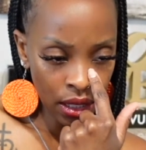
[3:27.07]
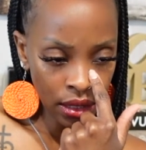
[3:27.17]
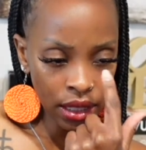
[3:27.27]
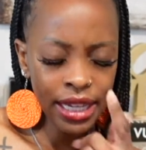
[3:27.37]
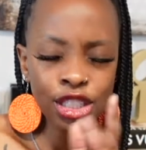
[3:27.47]

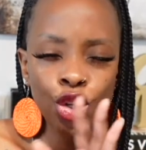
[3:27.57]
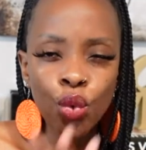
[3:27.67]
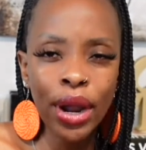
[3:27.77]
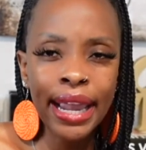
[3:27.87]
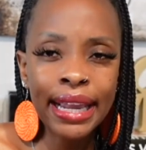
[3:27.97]
think it's
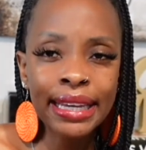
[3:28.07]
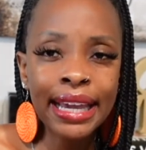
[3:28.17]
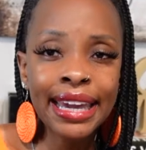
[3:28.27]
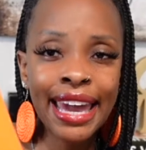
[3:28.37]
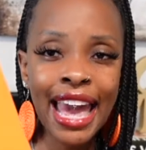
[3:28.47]
grain
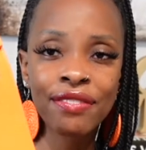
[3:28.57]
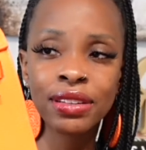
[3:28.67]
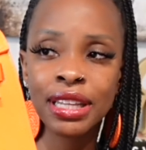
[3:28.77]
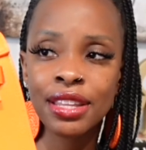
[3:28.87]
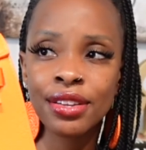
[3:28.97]
calf
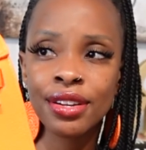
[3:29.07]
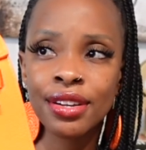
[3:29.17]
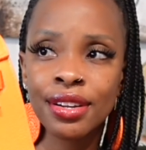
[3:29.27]
leather.